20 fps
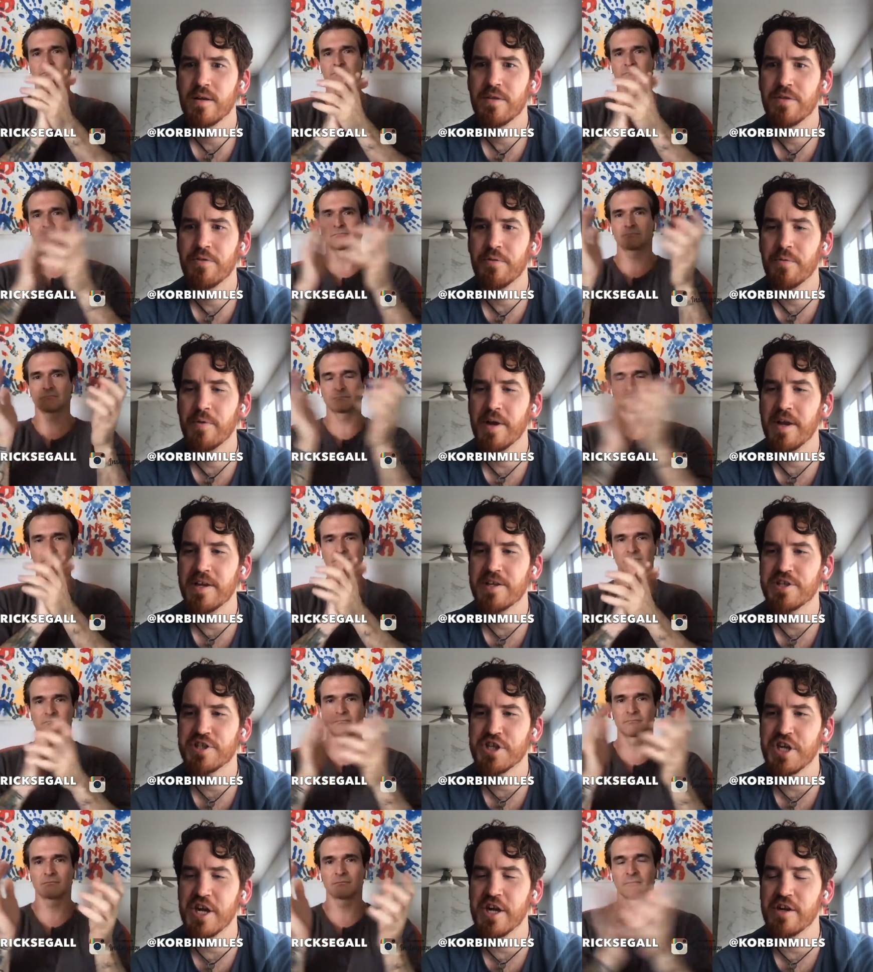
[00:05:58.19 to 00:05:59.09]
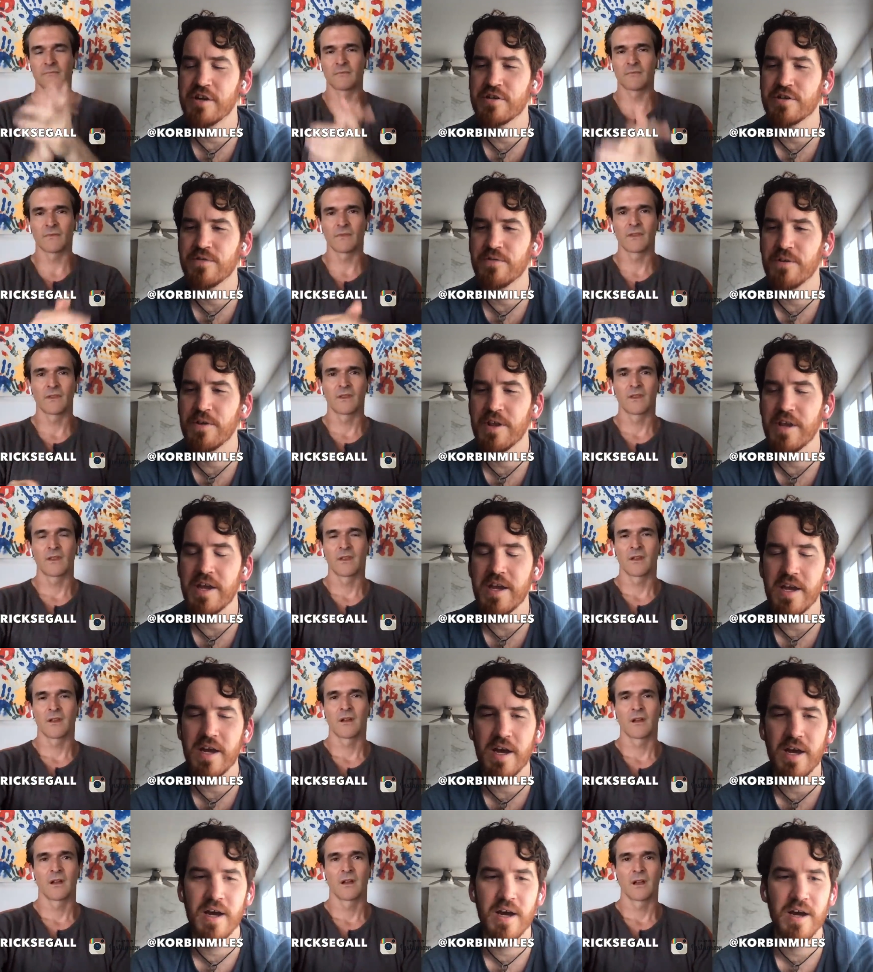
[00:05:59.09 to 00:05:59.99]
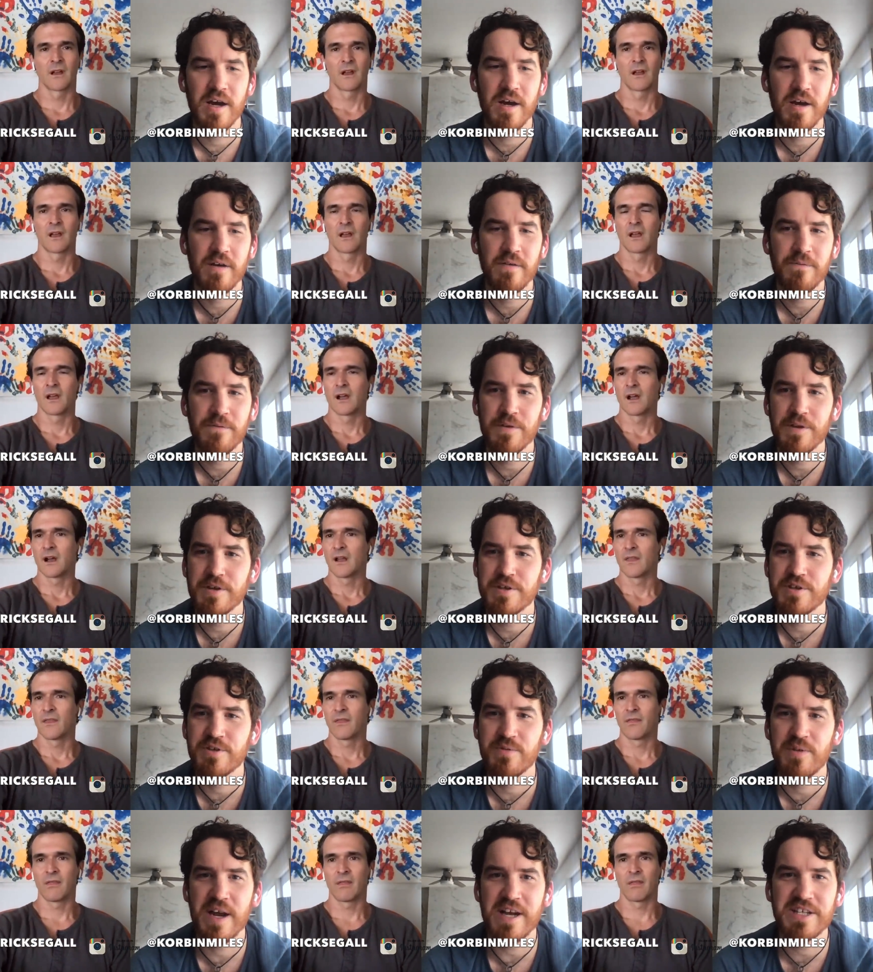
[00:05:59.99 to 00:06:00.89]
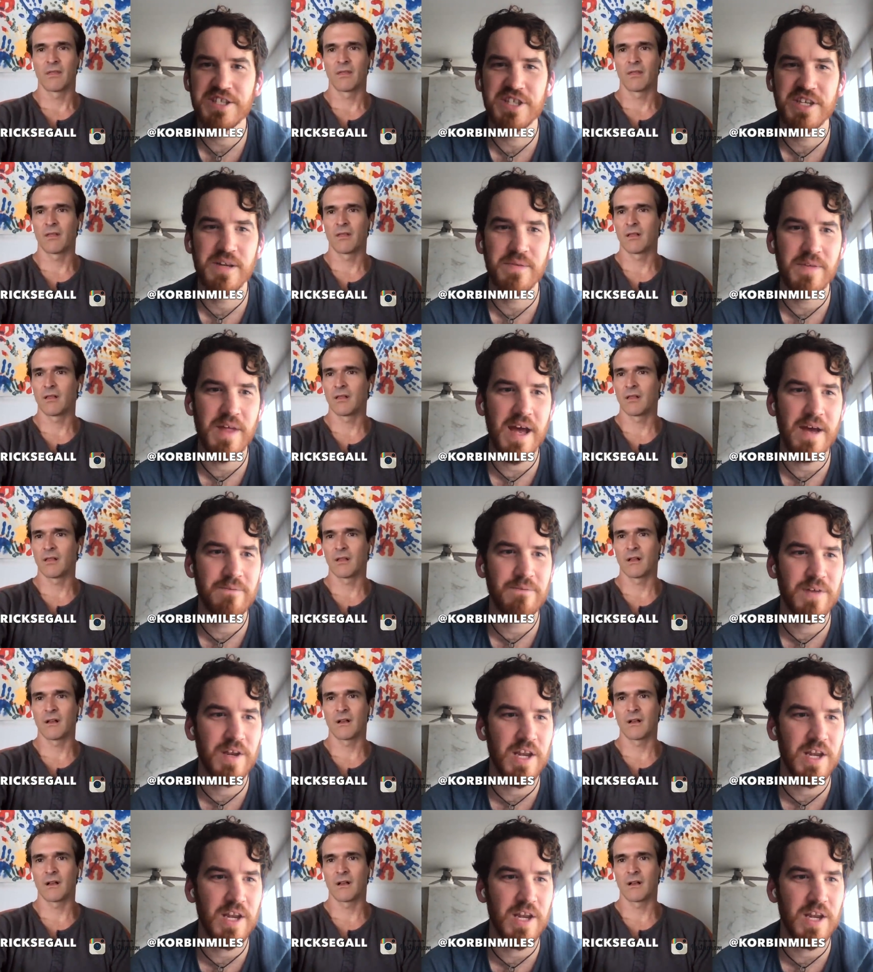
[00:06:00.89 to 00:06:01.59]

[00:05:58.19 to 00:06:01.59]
Speaker 1: Three cheers for the uh, for the direction of that